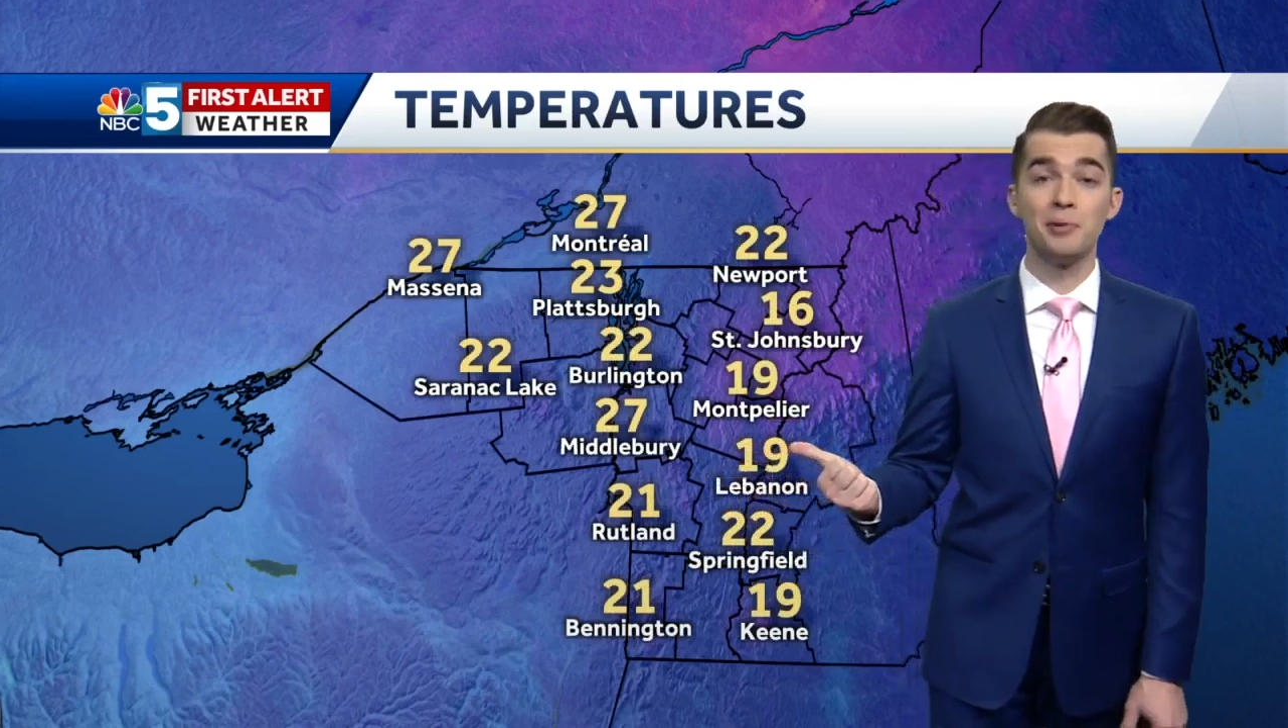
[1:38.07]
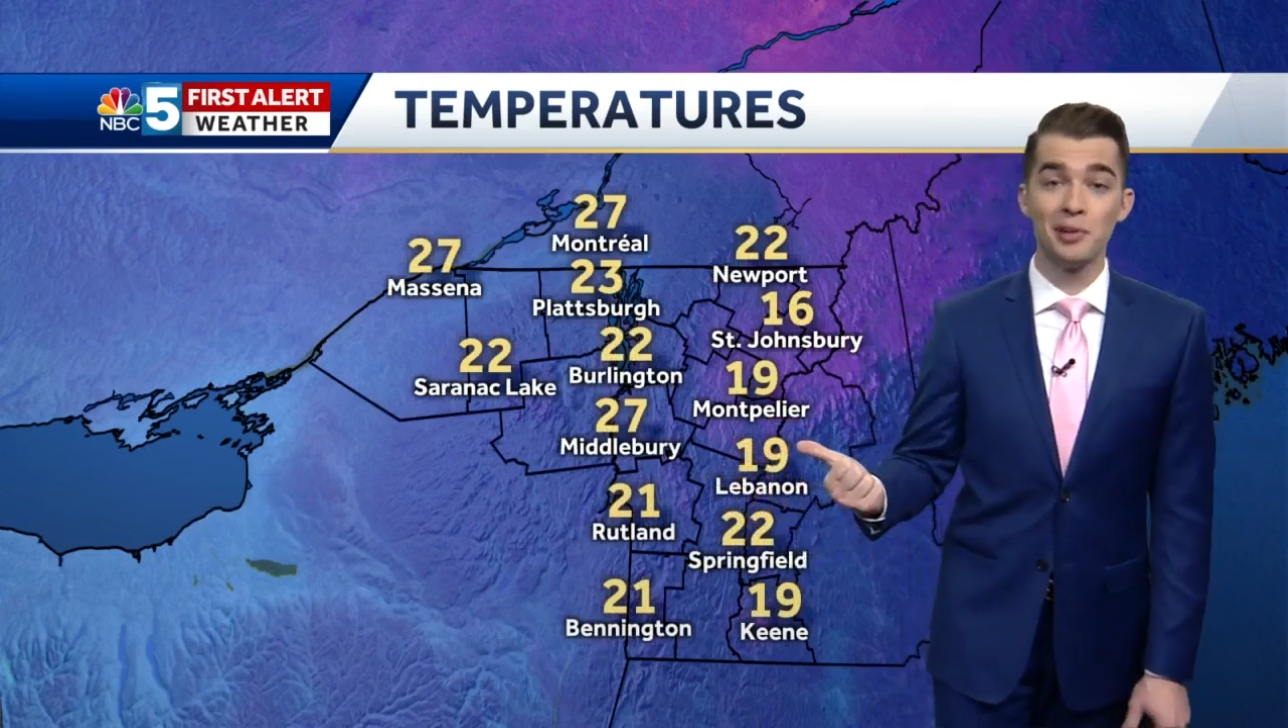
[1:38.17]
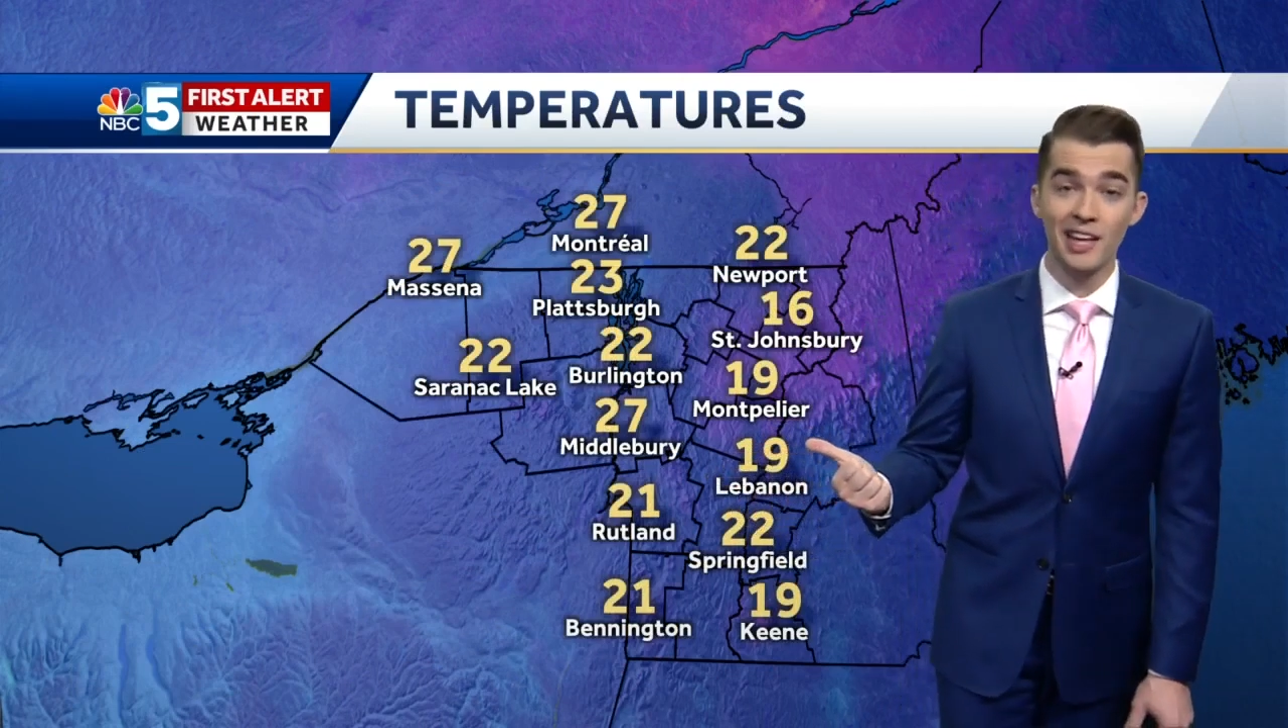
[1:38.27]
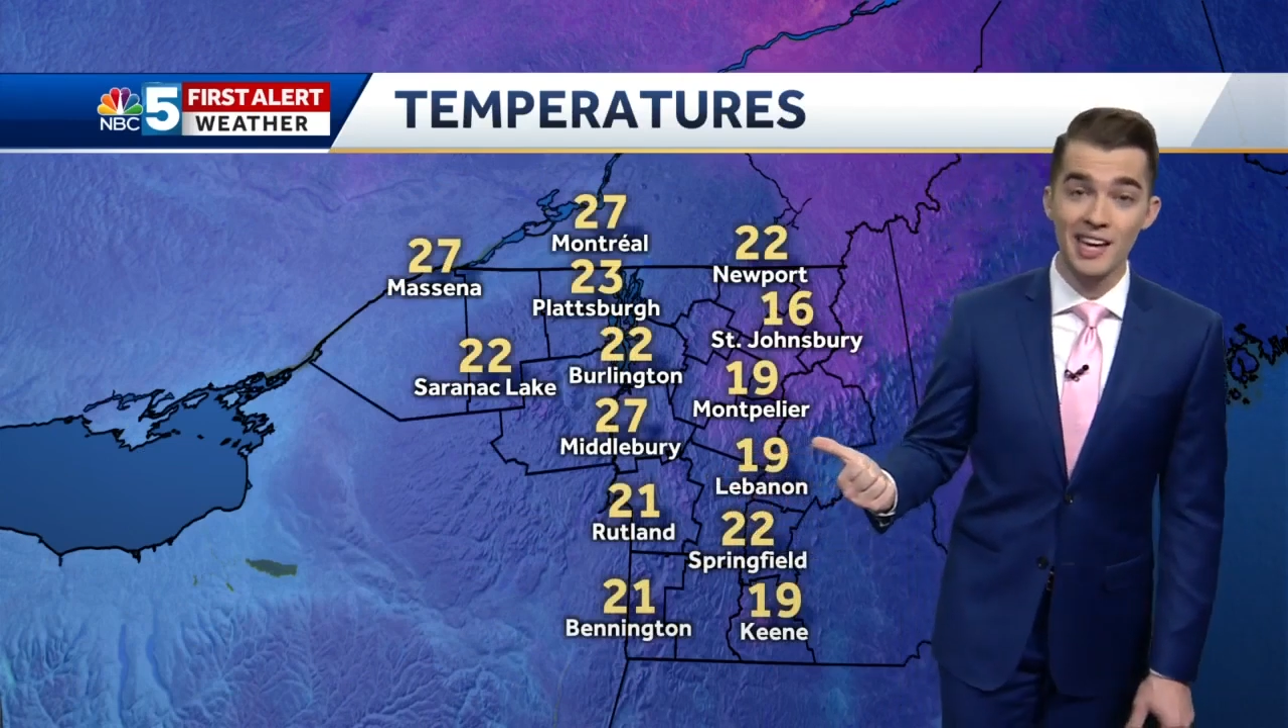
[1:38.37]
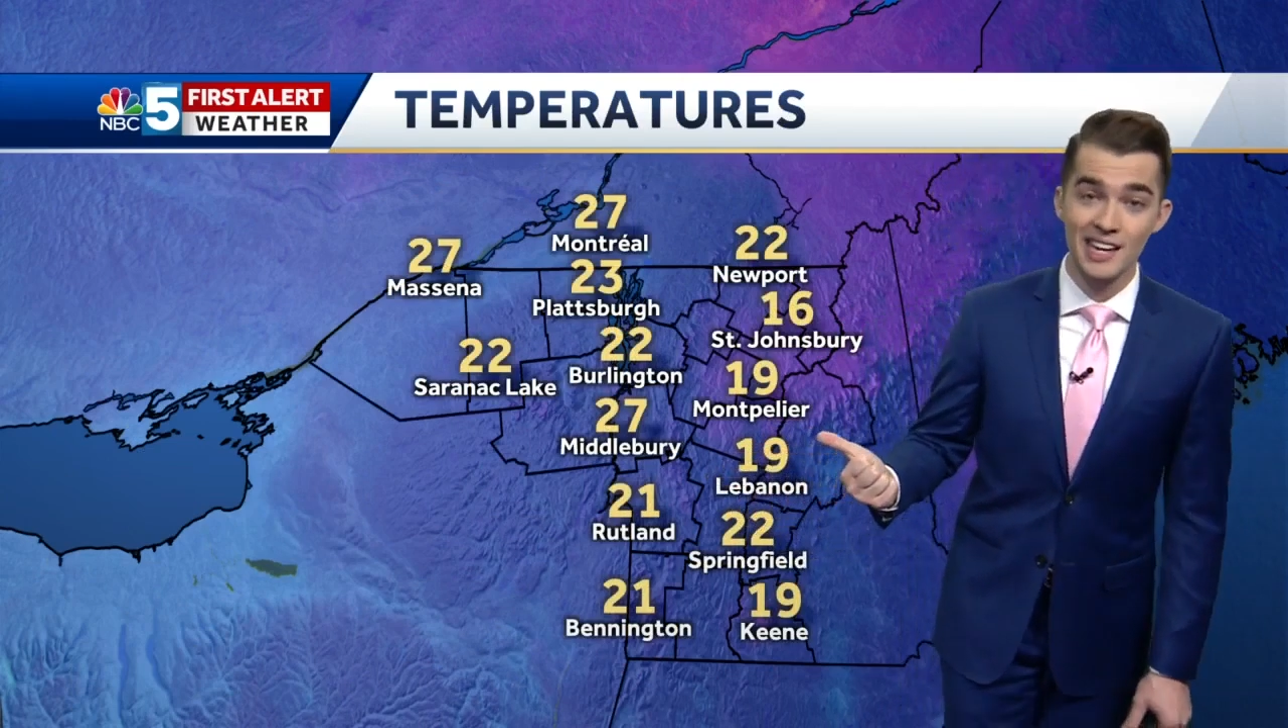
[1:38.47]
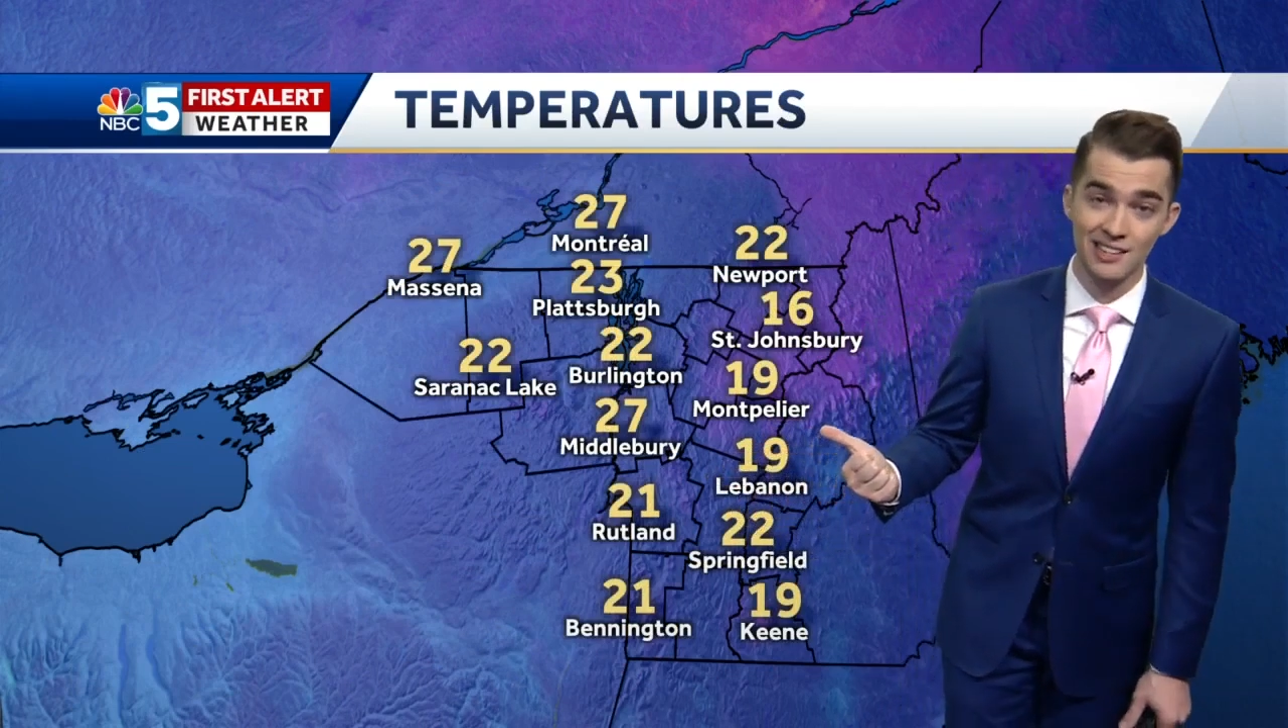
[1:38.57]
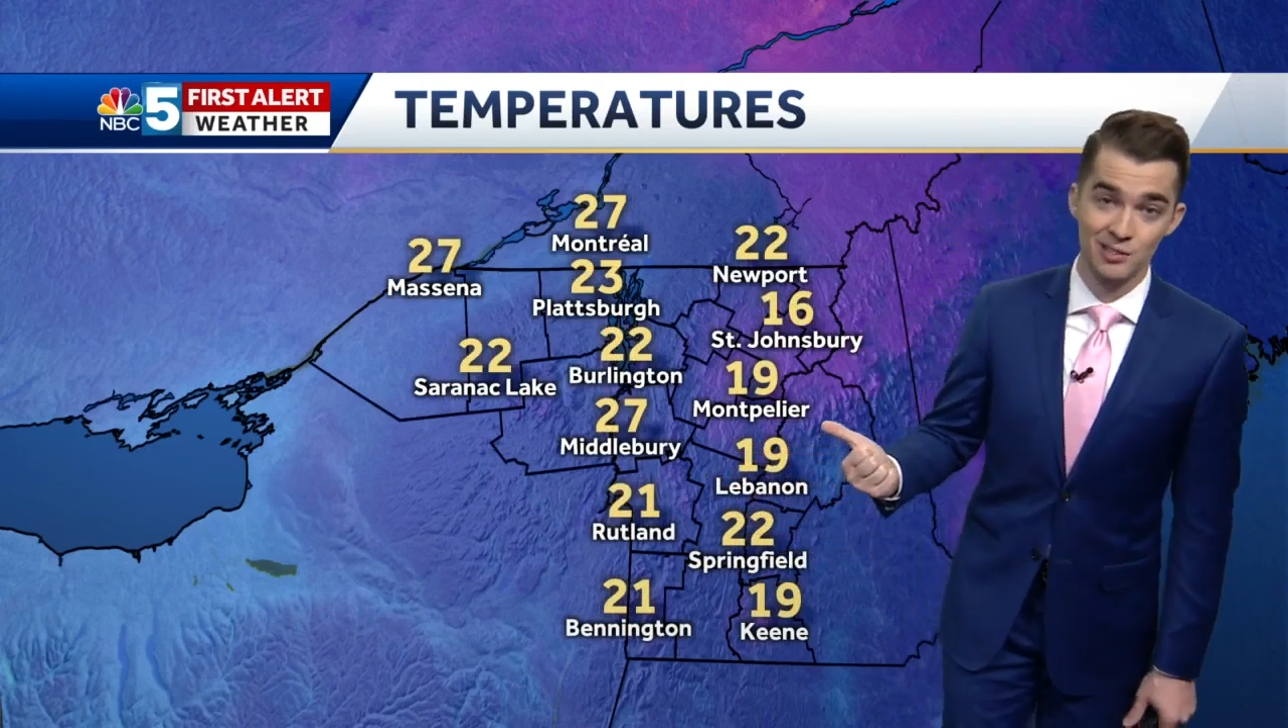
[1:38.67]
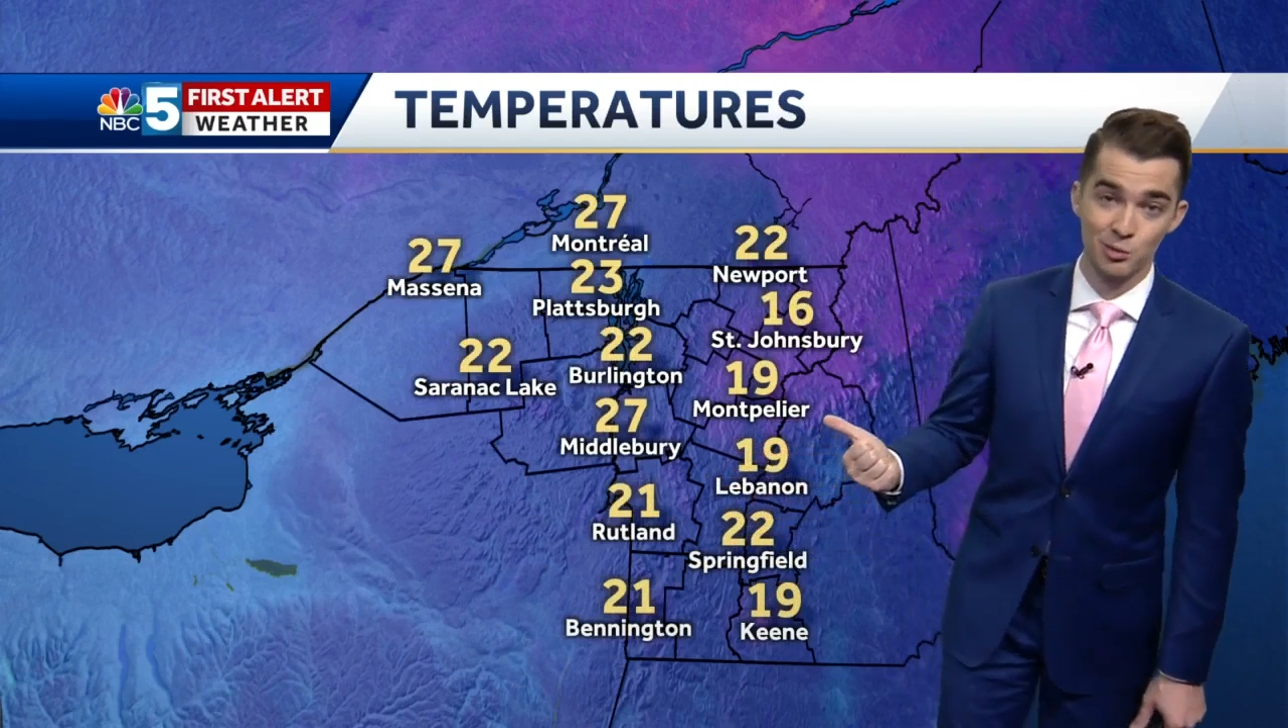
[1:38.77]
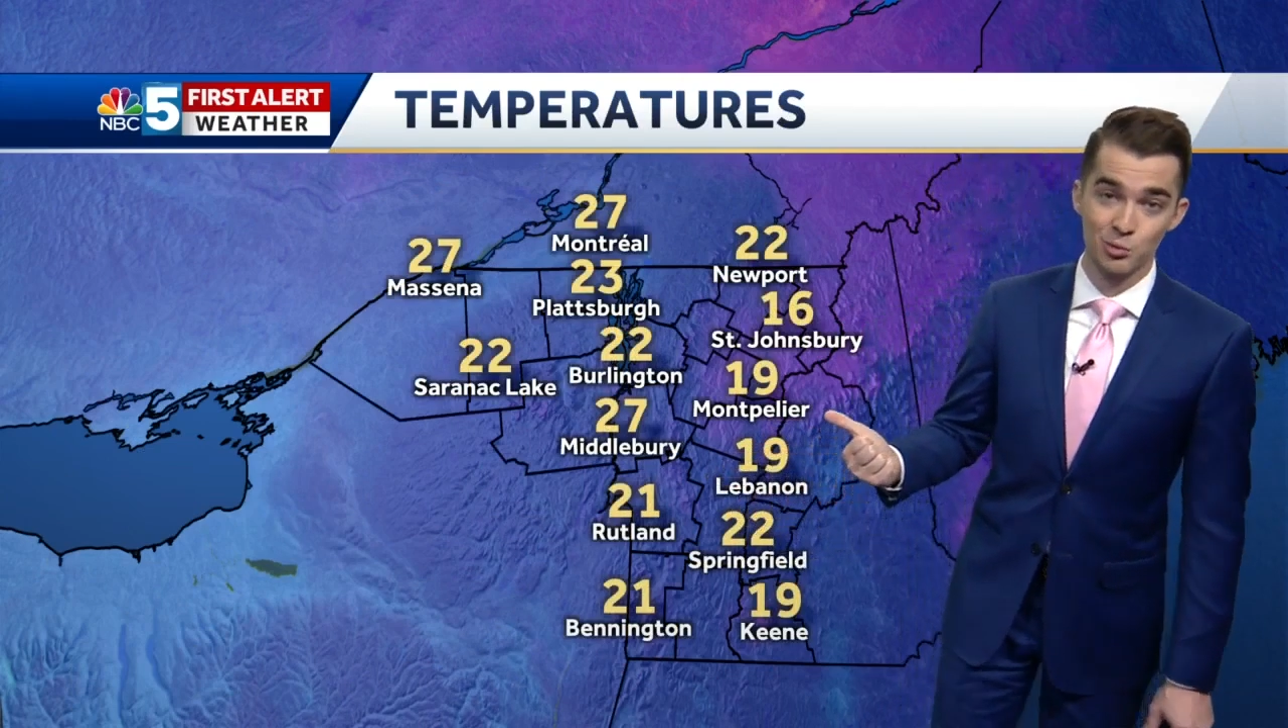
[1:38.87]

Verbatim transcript: plain